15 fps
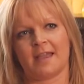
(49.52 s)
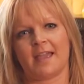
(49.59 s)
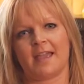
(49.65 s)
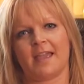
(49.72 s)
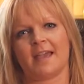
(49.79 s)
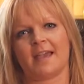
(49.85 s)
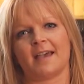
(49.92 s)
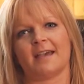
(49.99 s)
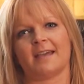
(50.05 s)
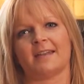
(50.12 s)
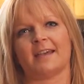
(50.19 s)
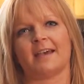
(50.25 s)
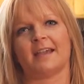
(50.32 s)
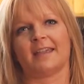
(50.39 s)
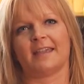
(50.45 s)
And
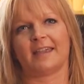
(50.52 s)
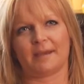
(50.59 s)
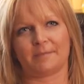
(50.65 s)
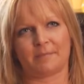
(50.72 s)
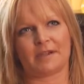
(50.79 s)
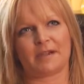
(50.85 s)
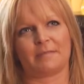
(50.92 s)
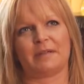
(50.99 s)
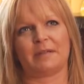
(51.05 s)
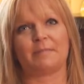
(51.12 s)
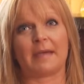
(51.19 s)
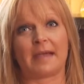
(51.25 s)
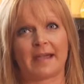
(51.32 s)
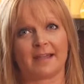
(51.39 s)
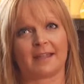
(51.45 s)
I kept coming
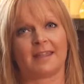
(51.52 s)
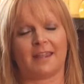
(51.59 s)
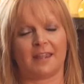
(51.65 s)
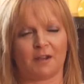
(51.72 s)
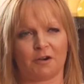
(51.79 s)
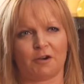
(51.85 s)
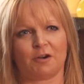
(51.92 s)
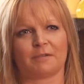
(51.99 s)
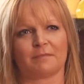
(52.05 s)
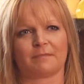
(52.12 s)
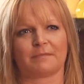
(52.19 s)
back here,